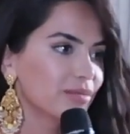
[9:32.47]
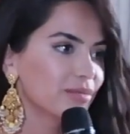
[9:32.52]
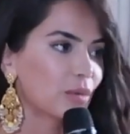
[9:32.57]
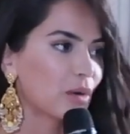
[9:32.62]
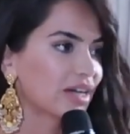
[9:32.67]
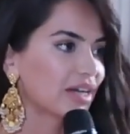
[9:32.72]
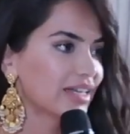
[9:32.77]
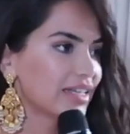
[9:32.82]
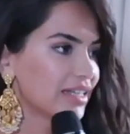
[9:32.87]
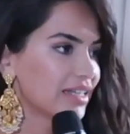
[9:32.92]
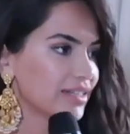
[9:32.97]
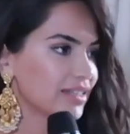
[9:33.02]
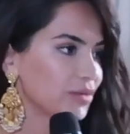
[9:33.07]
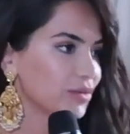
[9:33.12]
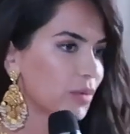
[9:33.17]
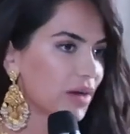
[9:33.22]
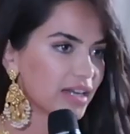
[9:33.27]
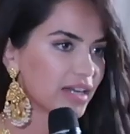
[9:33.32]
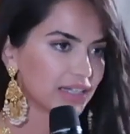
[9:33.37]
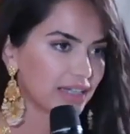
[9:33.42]
what an
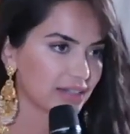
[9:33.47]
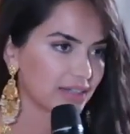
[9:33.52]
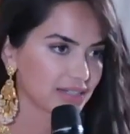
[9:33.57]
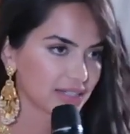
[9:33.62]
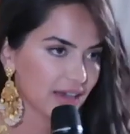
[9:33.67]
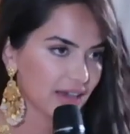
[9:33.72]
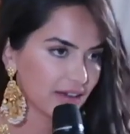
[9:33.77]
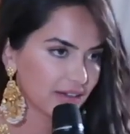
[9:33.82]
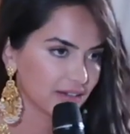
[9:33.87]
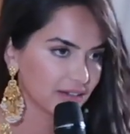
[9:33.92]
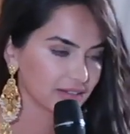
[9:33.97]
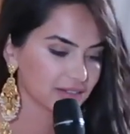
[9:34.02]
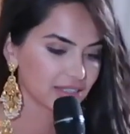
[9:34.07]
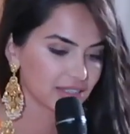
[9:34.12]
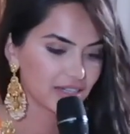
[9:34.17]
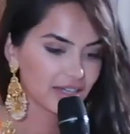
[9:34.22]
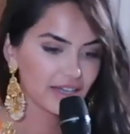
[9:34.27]
Indian wedding entailed.